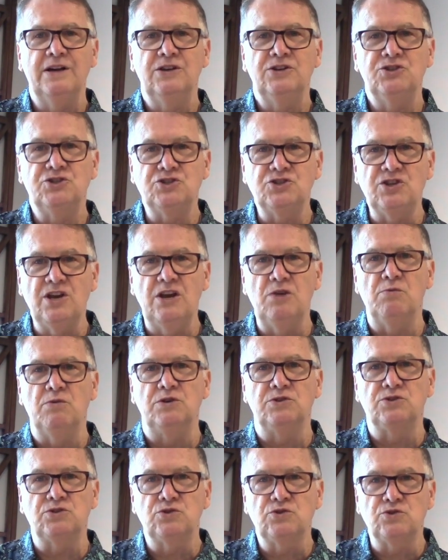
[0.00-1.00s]
she
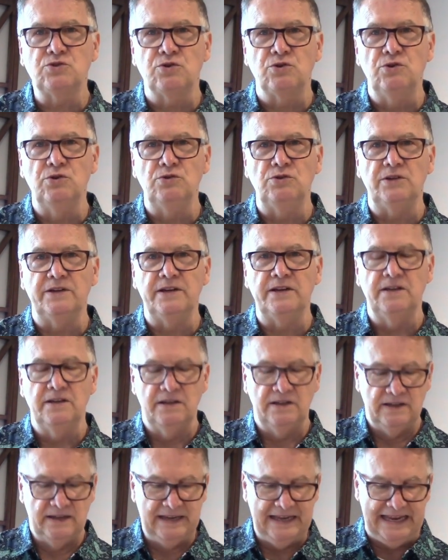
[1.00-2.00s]
was truly
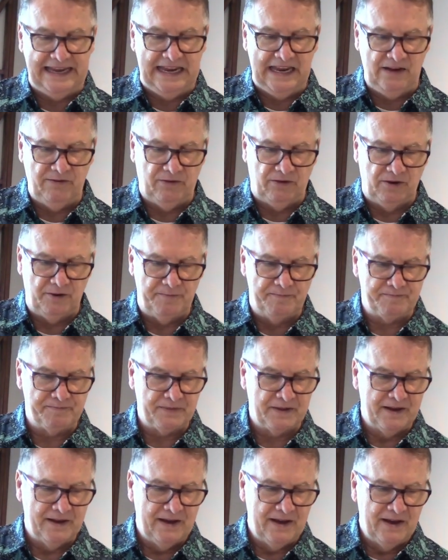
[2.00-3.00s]
evil.
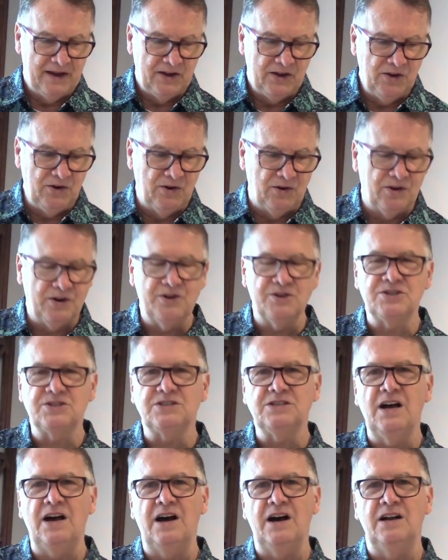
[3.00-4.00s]
You know, her
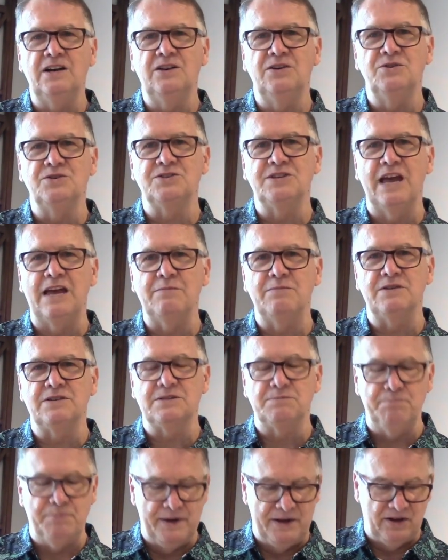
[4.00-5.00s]
son, whose name
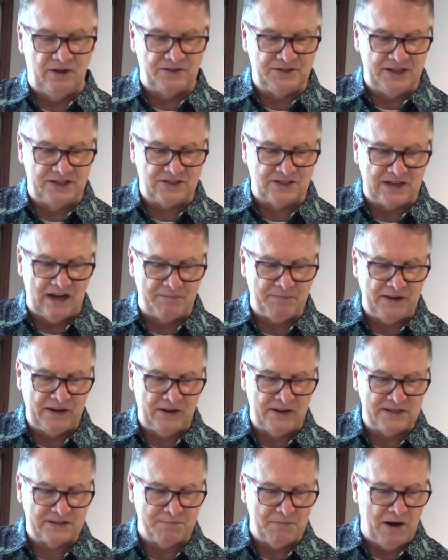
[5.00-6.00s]
is Bill, did something
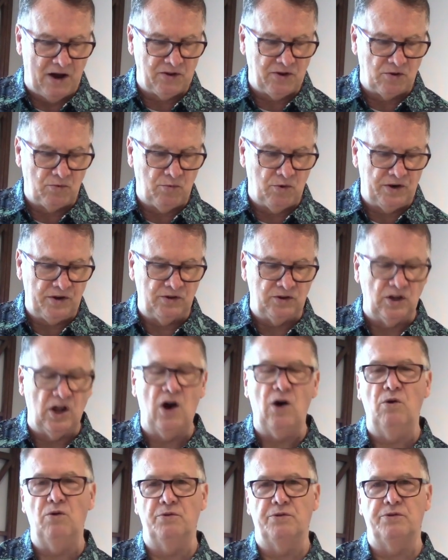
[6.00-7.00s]
his mother would
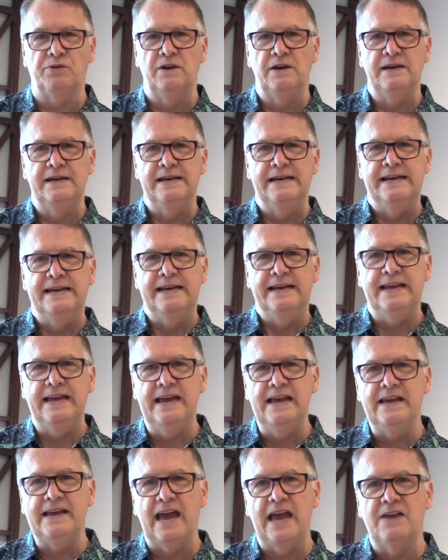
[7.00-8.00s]
loathe.
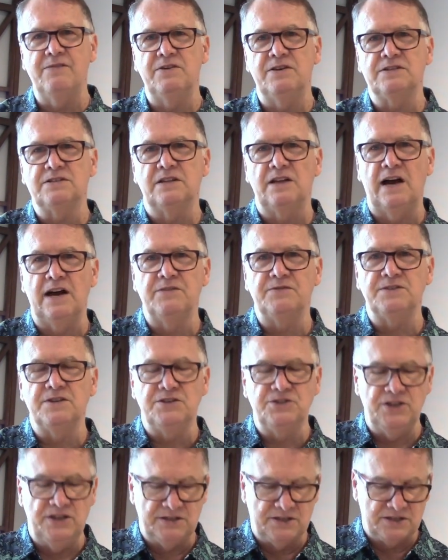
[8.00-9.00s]
He gave his life
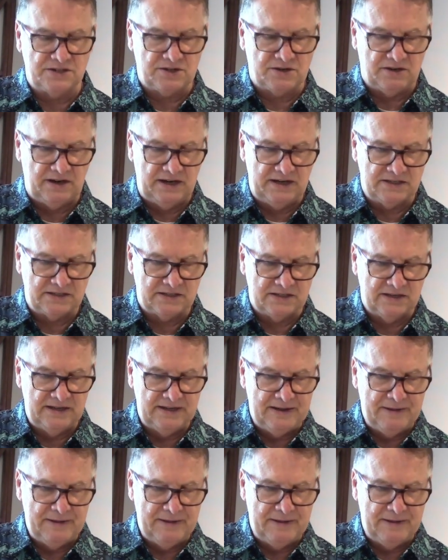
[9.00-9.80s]
to Jesus Christ.